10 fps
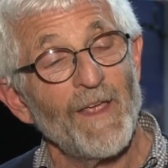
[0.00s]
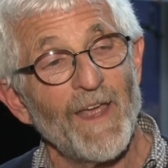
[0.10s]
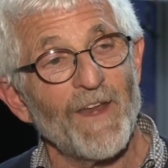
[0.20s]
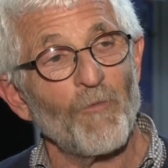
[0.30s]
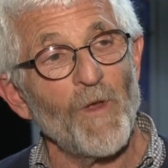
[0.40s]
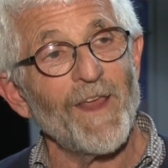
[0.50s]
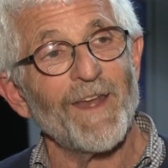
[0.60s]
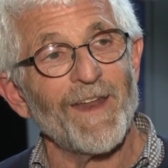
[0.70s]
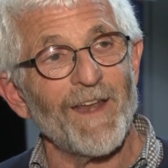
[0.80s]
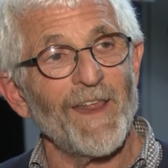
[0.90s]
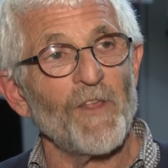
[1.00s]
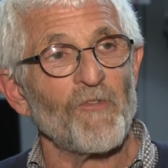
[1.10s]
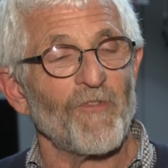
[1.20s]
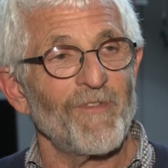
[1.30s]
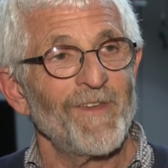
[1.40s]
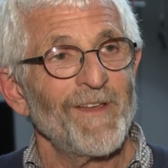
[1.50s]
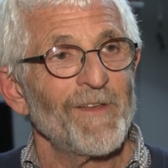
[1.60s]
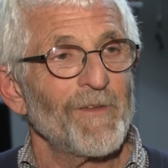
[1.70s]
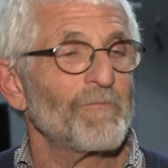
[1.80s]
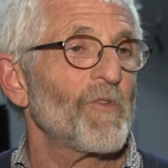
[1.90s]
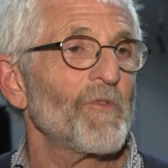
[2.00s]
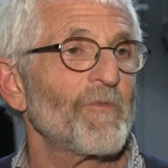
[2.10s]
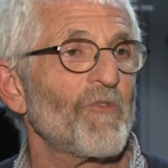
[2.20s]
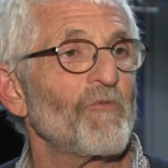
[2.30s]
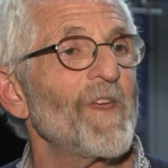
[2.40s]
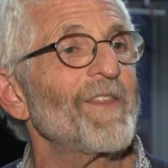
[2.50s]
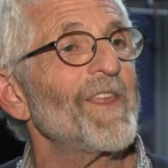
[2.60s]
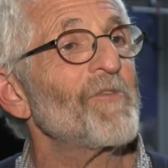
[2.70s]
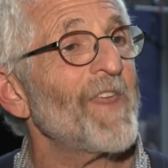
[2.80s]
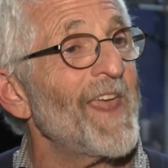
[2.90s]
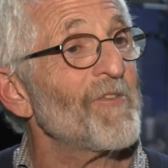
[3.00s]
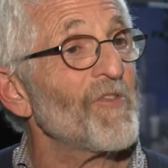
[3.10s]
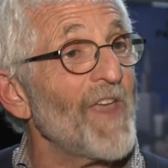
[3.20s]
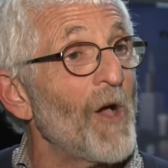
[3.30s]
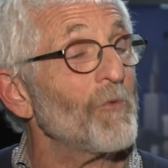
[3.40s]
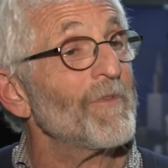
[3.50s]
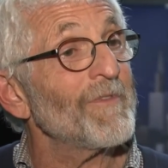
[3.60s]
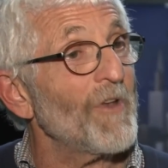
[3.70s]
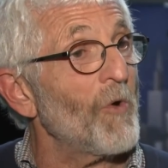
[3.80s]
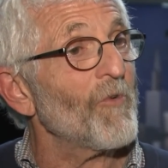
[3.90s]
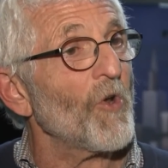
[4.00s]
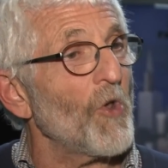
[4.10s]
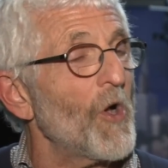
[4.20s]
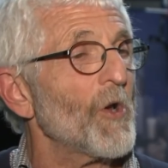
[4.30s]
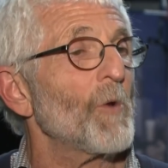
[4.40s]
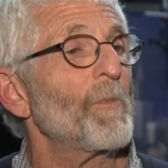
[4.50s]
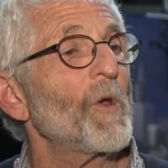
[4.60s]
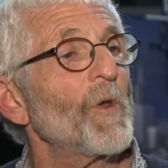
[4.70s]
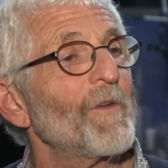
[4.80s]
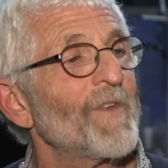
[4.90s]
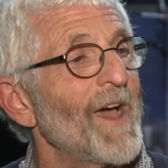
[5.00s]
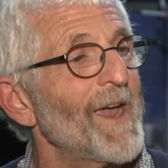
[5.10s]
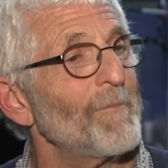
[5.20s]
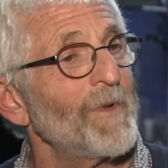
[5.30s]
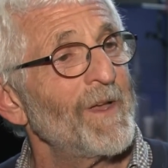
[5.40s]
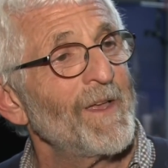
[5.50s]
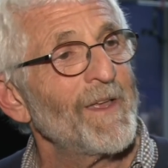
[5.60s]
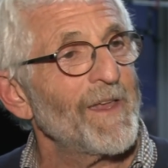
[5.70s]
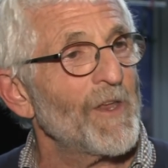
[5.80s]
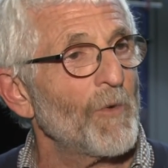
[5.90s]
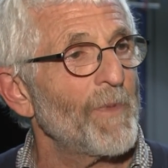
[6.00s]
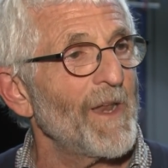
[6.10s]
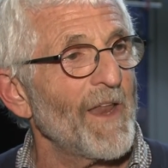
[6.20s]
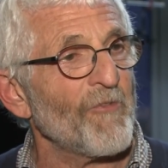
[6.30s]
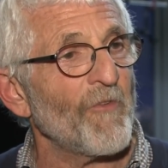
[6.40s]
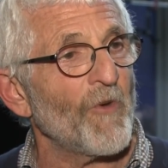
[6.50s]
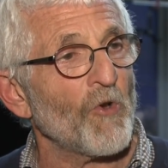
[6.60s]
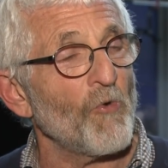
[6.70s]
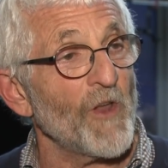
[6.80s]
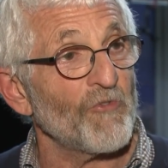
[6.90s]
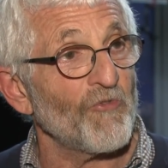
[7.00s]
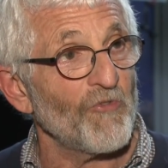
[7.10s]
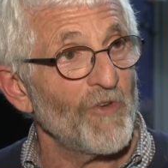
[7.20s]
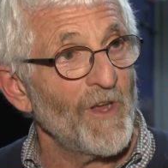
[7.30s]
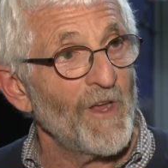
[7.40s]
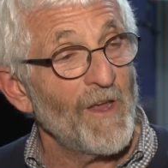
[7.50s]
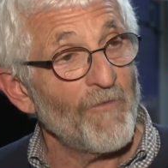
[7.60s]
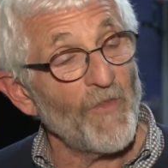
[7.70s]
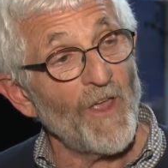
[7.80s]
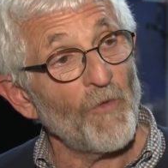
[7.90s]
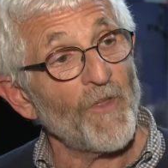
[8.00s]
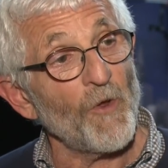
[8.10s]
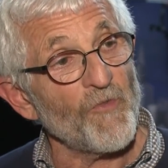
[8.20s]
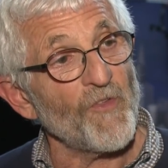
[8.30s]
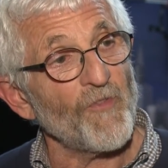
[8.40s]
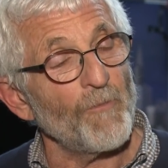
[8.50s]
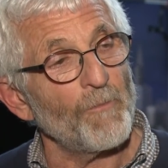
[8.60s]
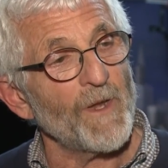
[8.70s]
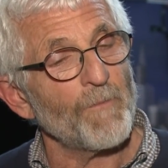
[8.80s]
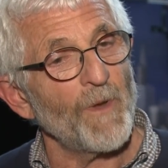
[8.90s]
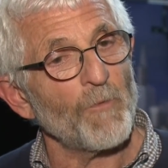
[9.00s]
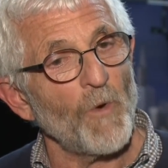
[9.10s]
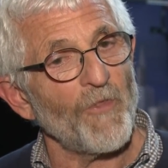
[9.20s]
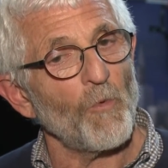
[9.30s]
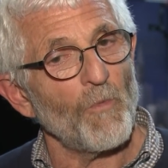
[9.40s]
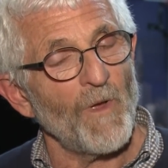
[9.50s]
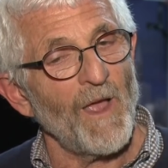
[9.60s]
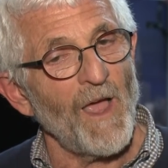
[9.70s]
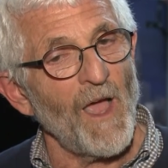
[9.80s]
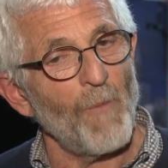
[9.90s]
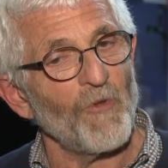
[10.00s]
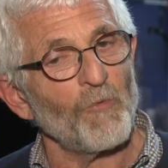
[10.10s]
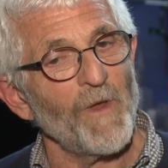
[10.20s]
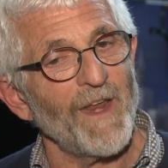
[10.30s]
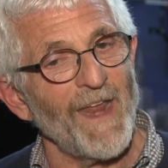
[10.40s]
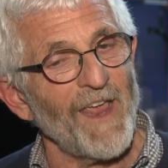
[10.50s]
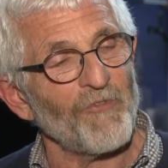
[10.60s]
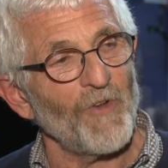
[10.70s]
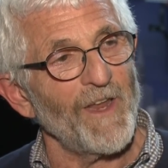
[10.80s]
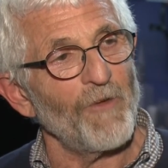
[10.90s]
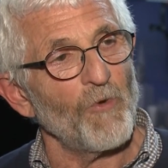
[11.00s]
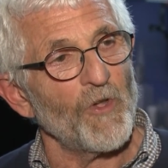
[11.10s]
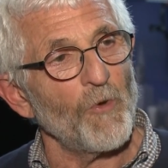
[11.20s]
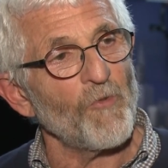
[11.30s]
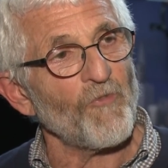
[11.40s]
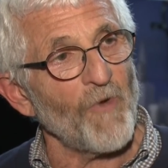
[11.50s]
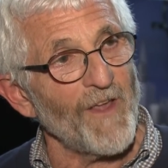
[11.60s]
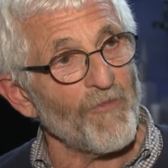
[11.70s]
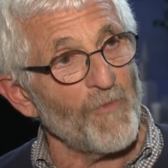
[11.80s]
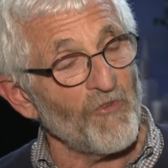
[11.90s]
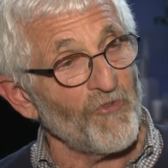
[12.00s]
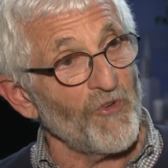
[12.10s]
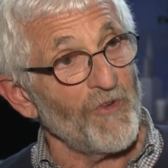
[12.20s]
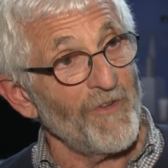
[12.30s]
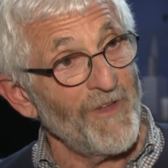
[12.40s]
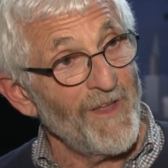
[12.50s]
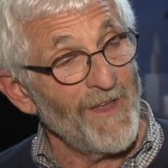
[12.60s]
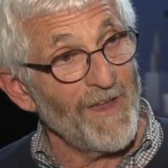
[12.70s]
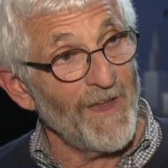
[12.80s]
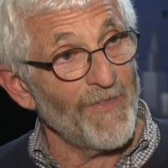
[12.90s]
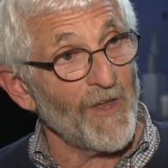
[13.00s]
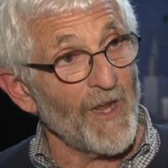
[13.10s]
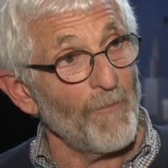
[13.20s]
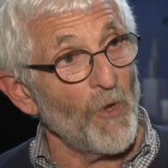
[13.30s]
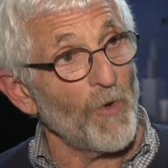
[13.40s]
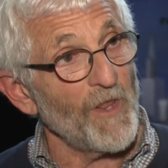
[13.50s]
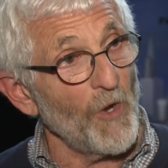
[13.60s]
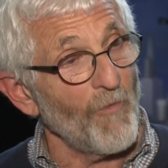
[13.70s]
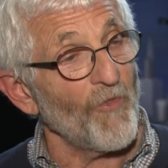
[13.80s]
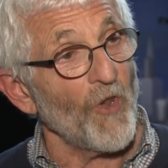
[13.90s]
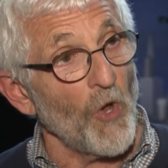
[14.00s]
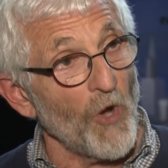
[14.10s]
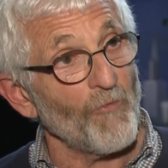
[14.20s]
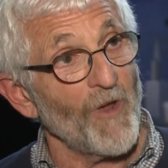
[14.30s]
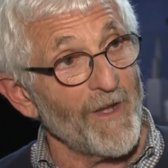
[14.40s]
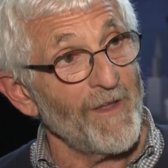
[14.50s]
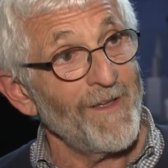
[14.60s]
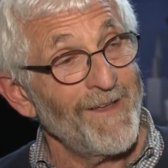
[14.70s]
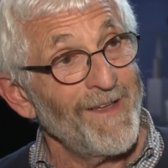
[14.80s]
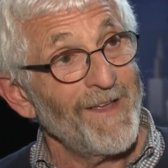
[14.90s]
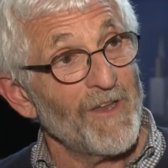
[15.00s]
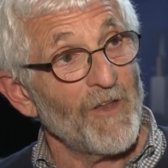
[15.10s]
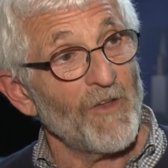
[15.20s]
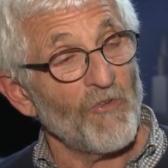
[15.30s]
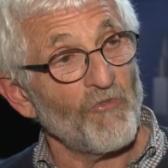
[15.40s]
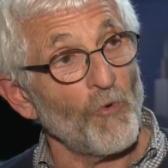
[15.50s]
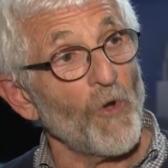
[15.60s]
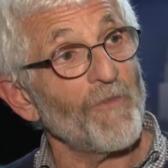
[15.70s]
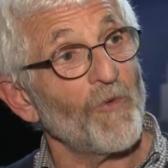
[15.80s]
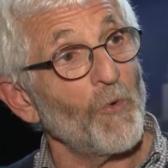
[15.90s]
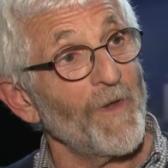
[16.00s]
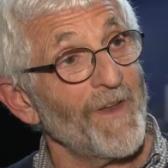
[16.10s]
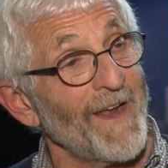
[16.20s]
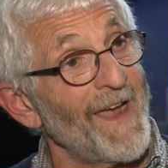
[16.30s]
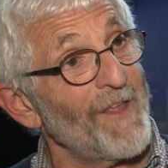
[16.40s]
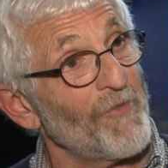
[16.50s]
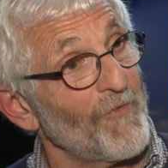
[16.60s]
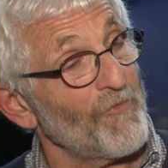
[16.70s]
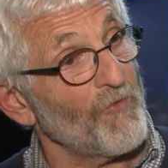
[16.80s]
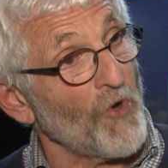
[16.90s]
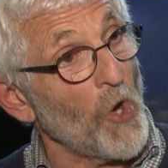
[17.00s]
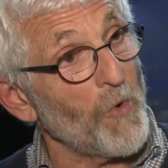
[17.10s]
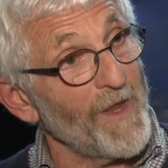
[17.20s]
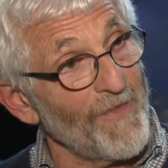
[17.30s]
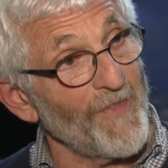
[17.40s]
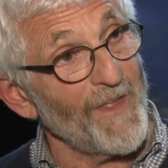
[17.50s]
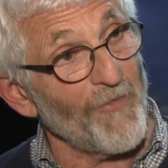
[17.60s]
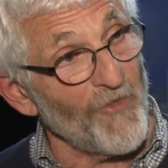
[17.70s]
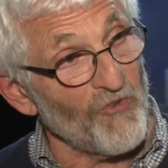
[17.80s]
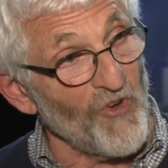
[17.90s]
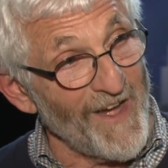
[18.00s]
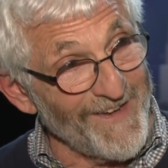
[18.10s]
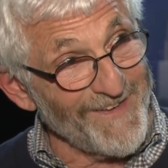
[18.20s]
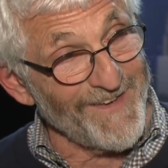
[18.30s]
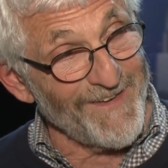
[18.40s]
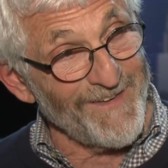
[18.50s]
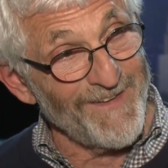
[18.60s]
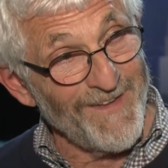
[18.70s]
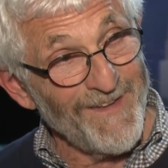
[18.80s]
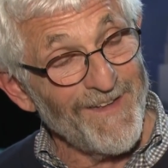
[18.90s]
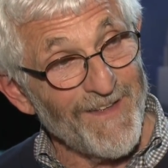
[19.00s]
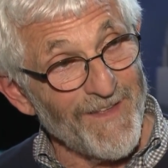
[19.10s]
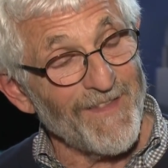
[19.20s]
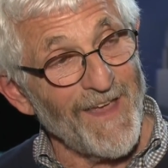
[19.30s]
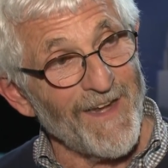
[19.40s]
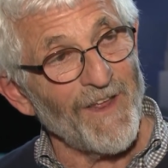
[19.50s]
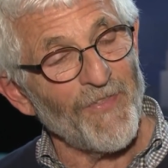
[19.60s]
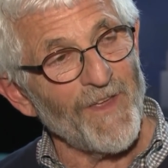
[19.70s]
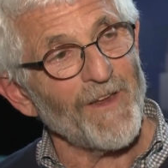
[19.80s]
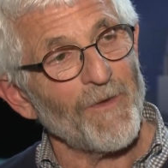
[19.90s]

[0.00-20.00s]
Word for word: And if we can at least uh, string these cases out over a longer period of time, it'll be less of a crunch for the healthcare system. But but whether how much we can actually reduce transmission in the community over the long run, uh, short of doing the kinds of draconian things that China did, uh, that I think